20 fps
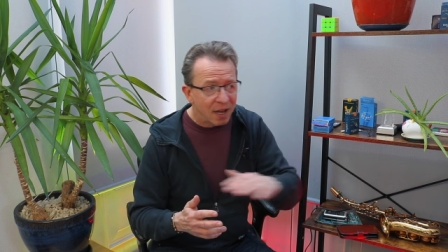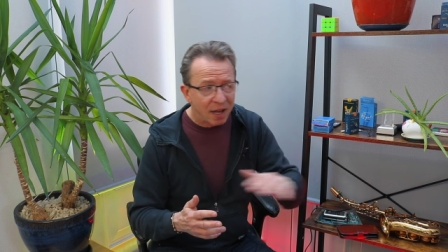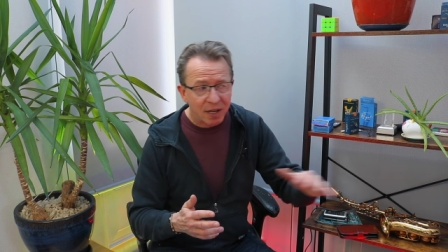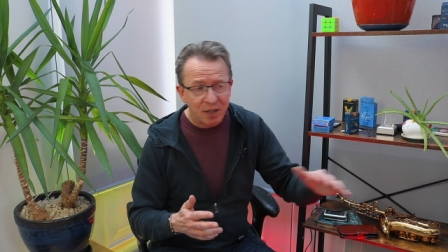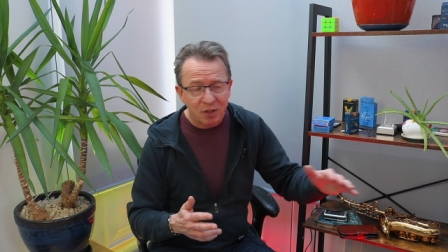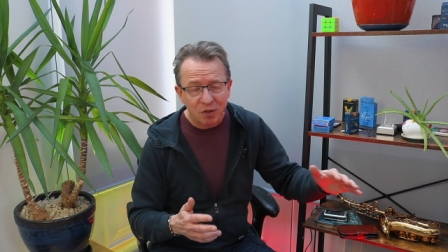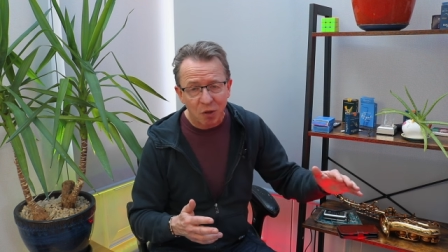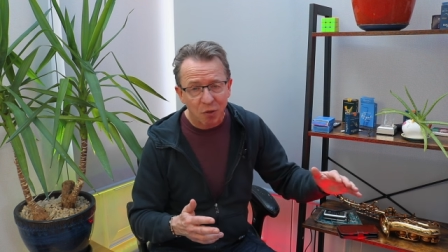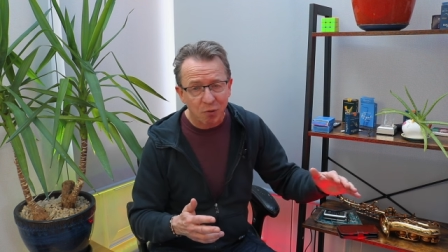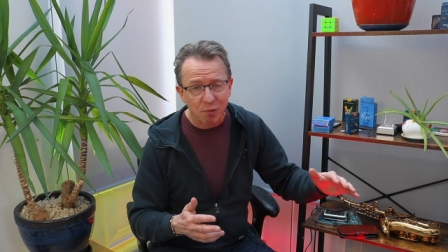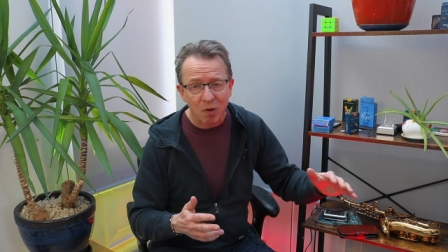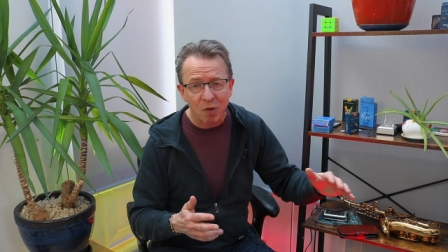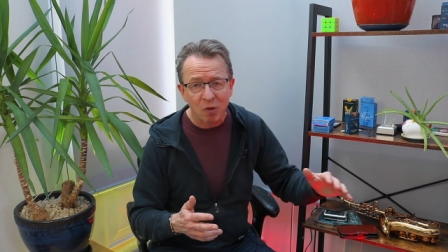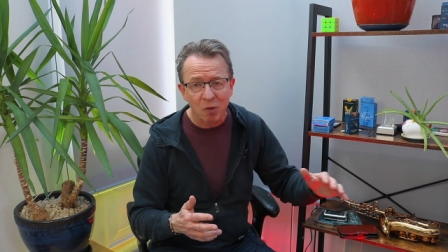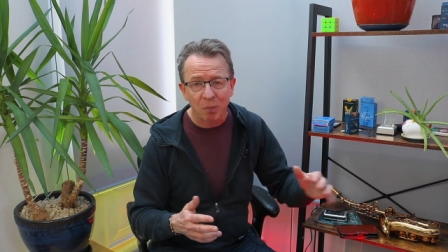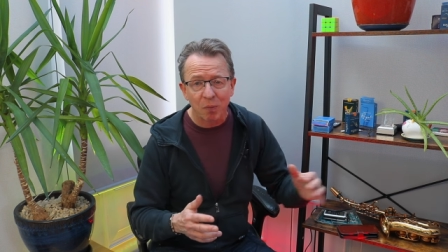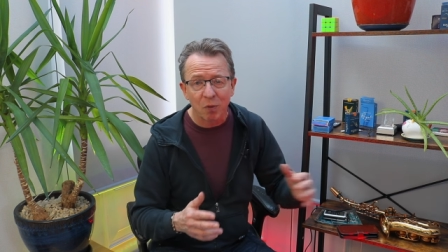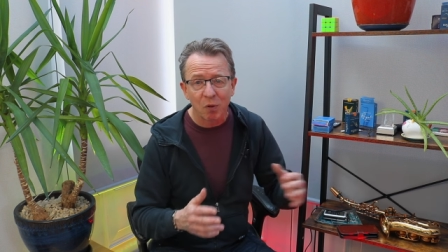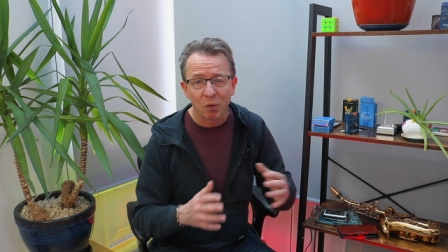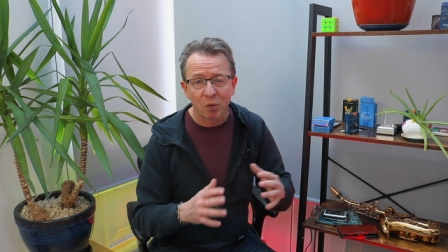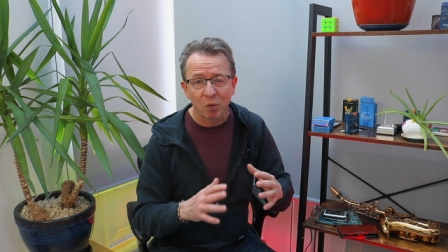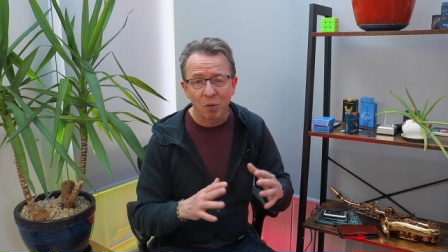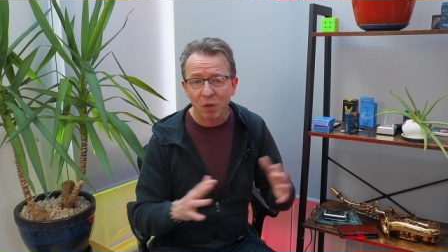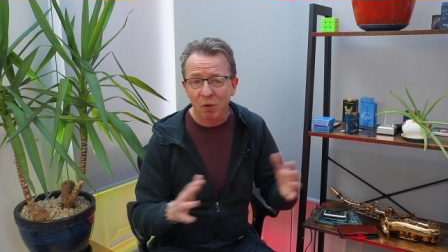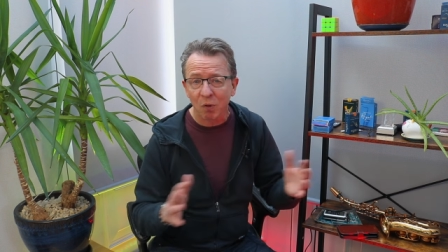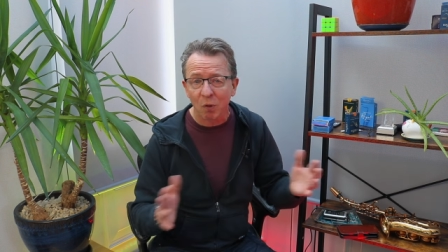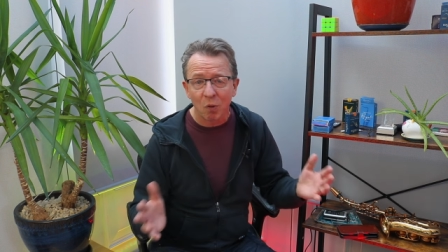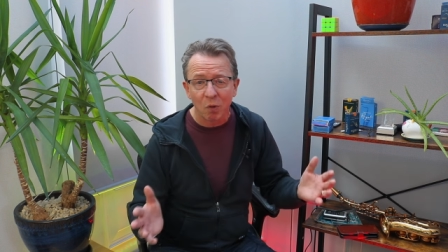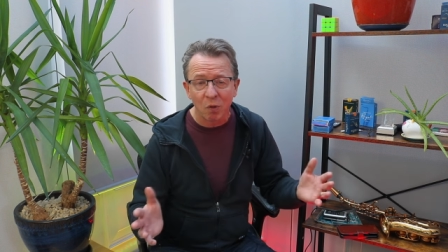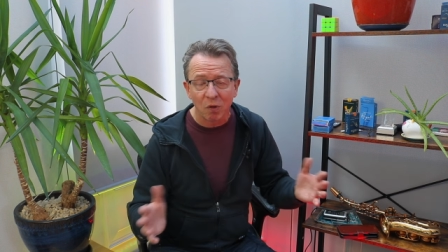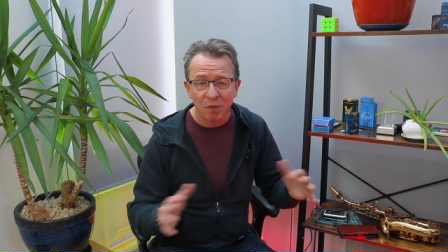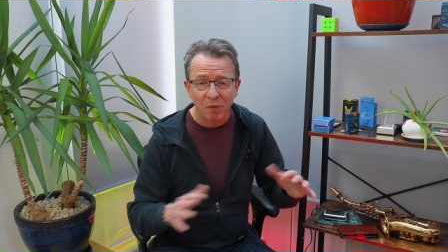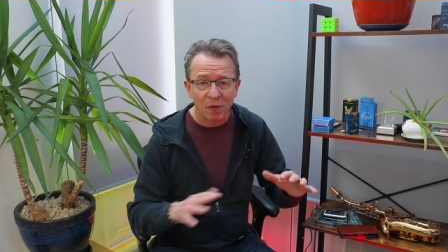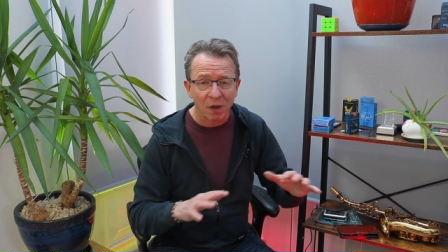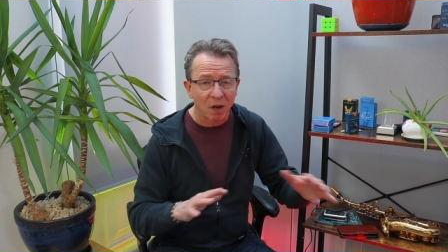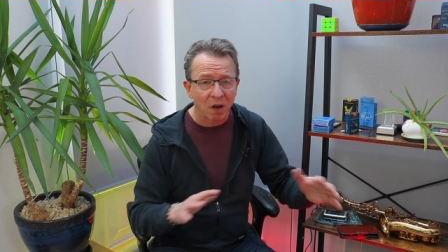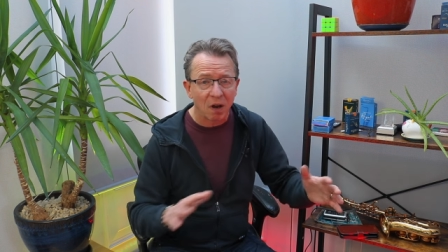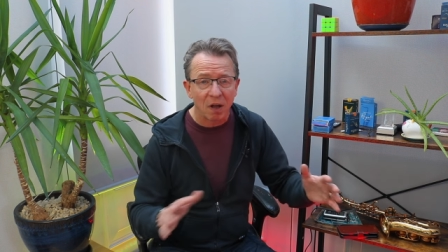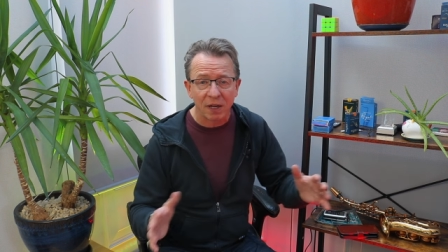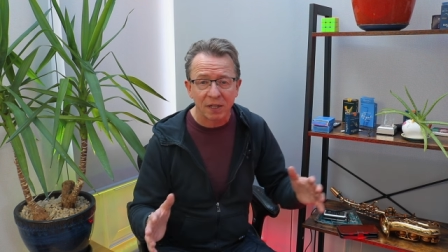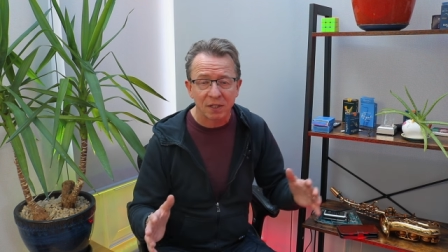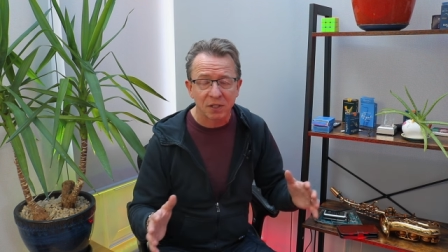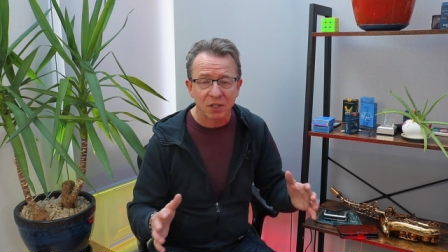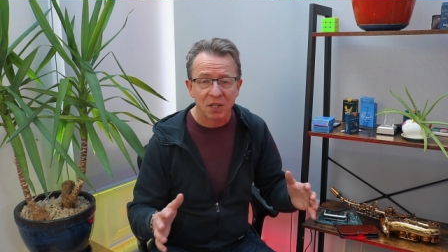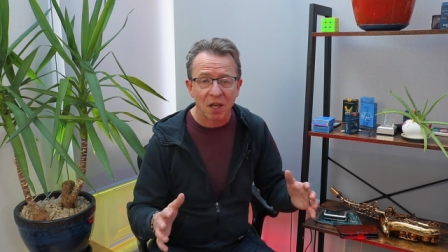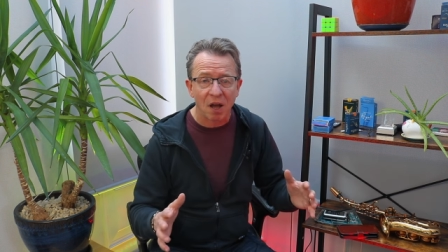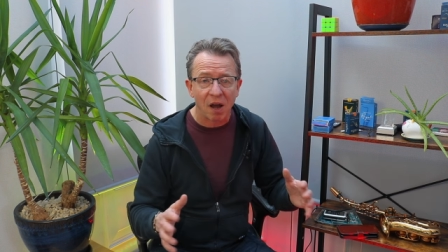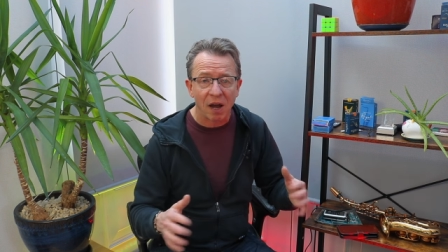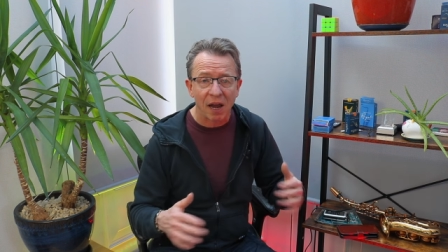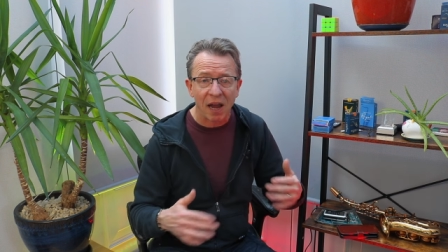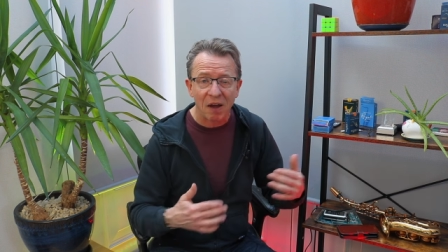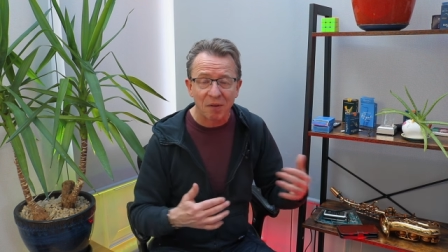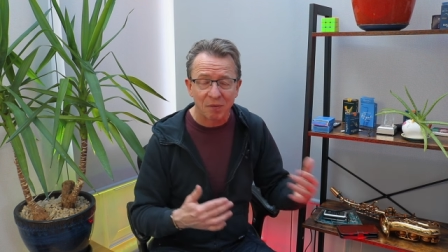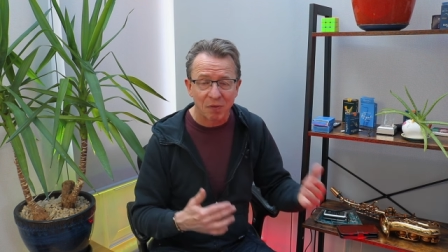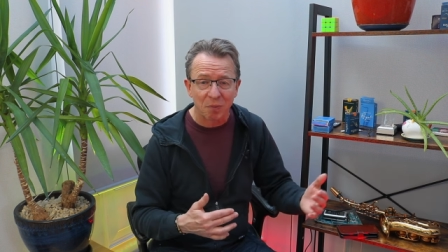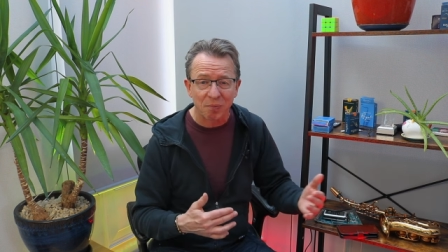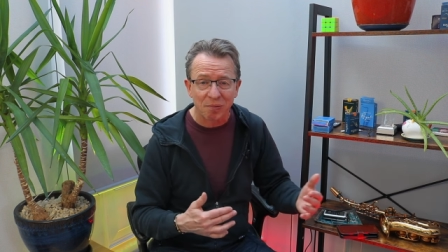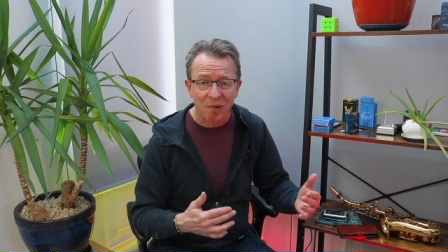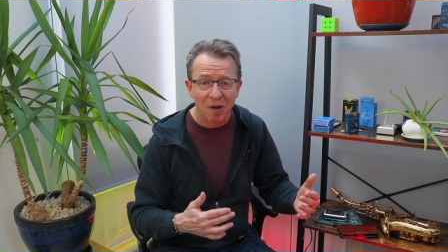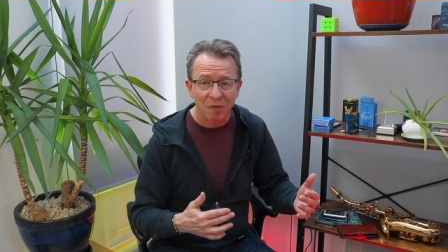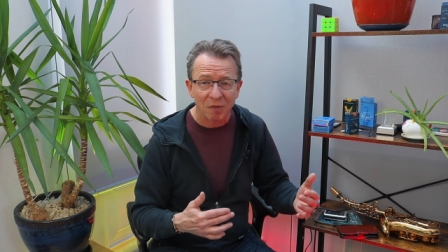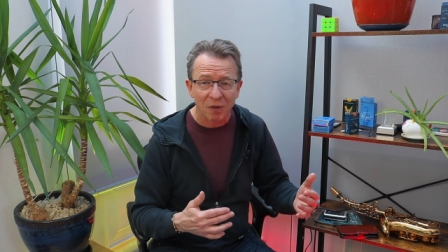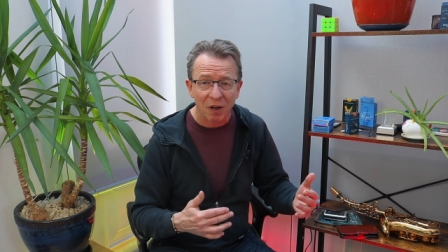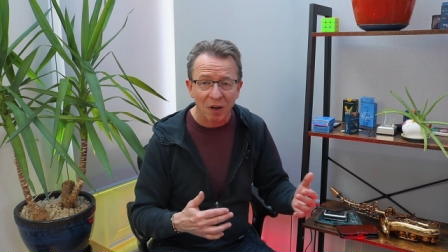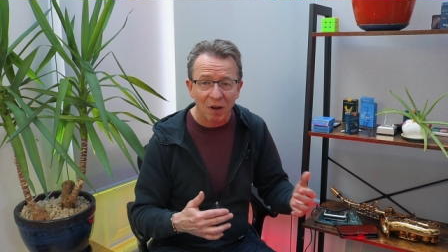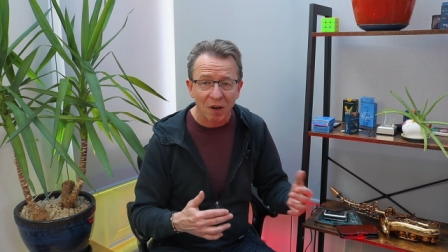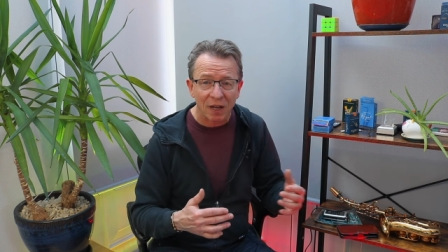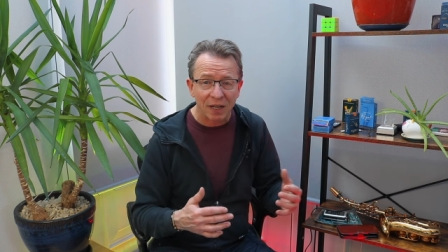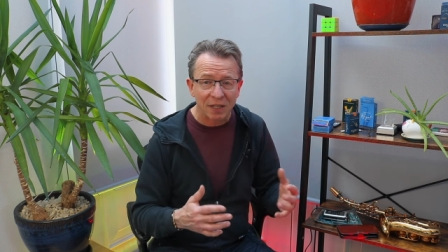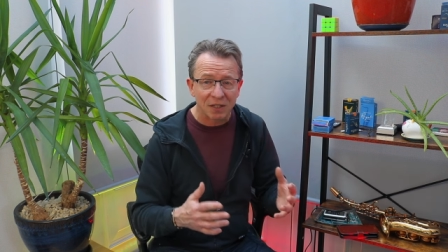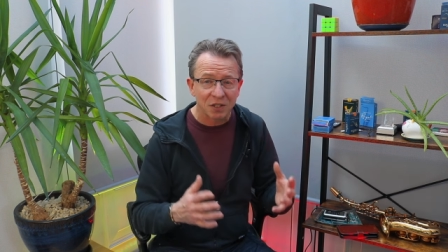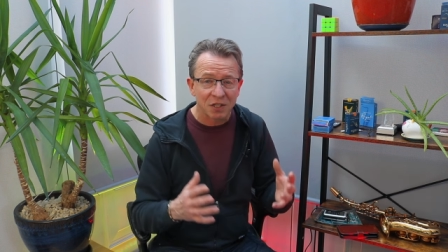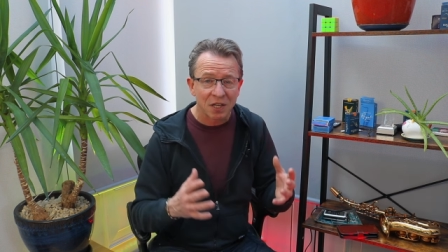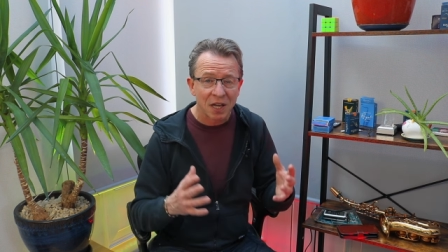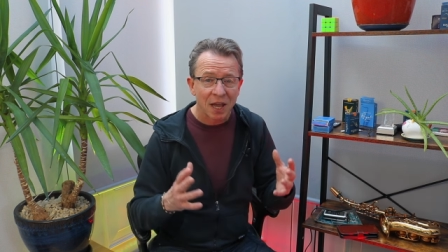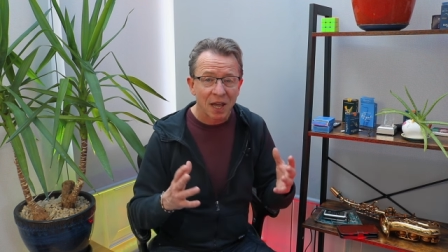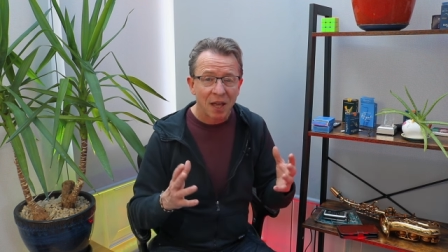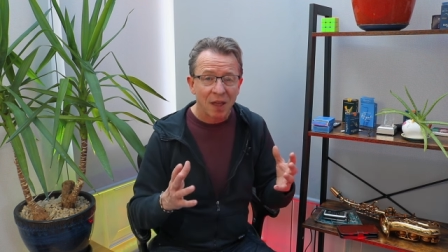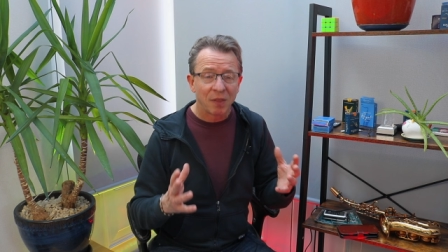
is through the board with all of the clients that I have, the private clients.